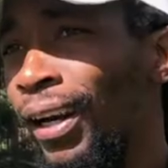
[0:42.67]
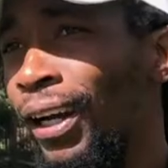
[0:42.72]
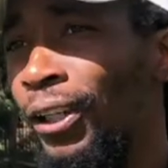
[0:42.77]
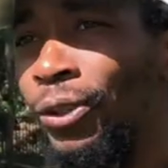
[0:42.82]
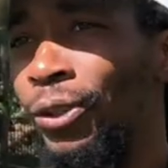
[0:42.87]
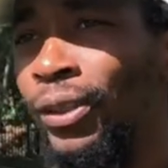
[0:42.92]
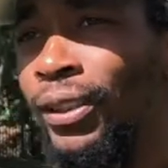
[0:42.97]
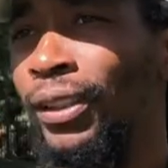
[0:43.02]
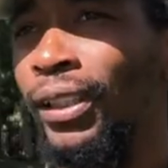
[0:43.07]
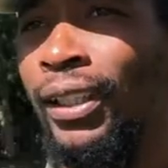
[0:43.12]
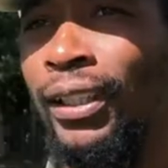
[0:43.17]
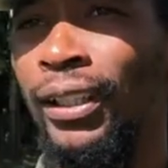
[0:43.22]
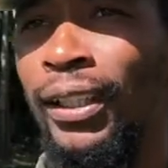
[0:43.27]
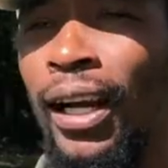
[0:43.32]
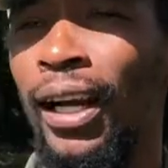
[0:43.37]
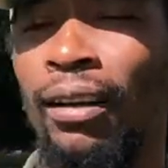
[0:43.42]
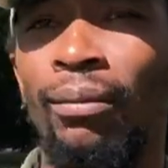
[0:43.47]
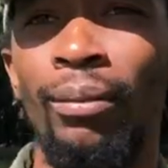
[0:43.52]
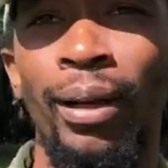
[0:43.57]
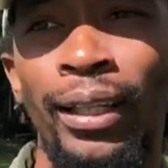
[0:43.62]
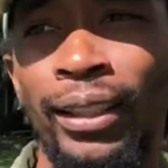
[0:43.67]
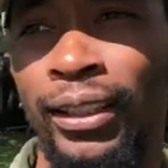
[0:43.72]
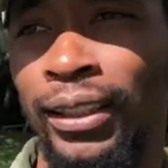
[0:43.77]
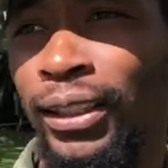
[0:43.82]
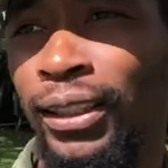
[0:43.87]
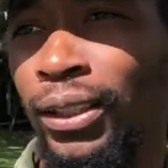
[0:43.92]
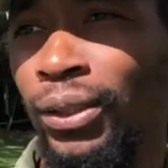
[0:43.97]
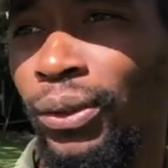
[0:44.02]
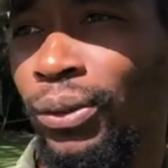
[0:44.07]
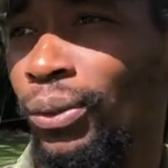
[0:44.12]
I just thank the
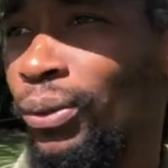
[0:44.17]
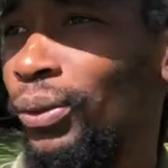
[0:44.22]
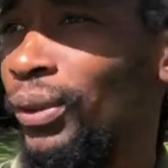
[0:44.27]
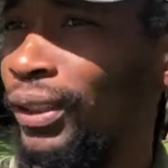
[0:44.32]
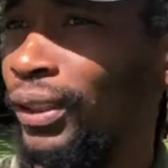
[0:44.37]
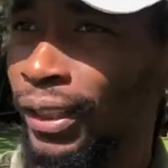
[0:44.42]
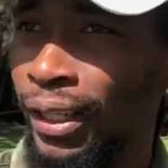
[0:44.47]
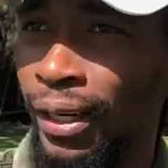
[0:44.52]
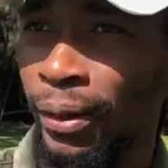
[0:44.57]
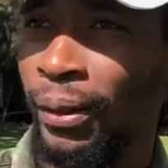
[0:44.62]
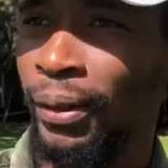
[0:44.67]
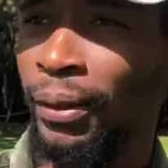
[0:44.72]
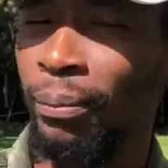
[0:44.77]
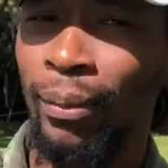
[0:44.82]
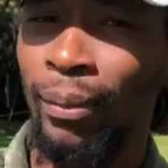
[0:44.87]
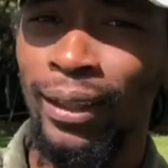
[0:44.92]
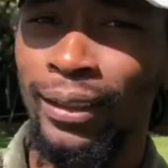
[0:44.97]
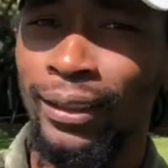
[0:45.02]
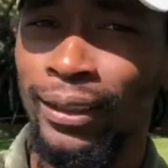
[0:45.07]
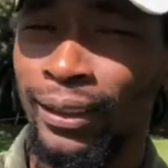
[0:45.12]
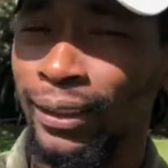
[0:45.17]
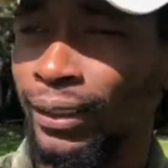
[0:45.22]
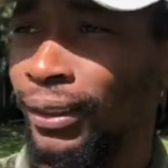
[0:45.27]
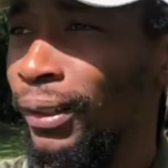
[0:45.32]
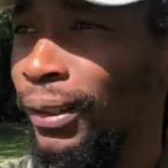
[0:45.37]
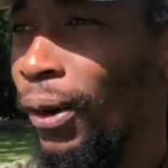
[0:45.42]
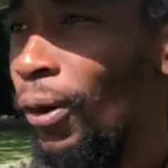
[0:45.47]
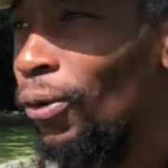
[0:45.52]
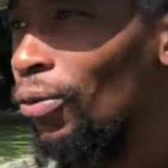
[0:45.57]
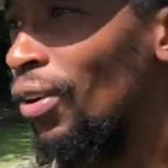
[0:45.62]
Almighty, you know. But yeah, man's
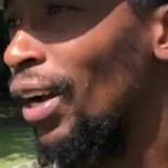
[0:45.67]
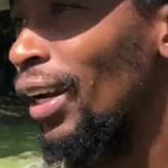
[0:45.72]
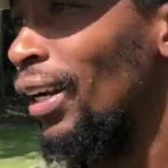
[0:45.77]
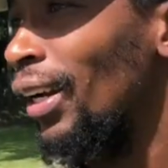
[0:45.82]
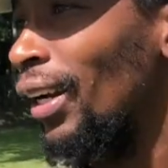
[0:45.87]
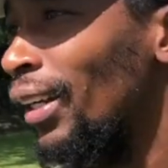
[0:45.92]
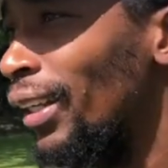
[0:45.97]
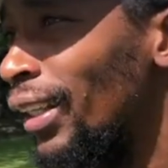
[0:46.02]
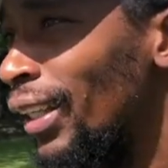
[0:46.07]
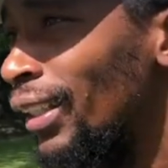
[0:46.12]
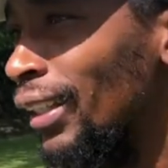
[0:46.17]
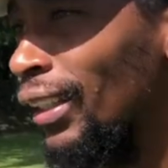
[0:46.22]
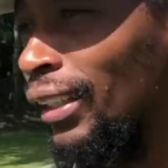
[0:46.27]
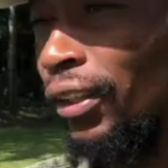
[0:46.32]
now finally getting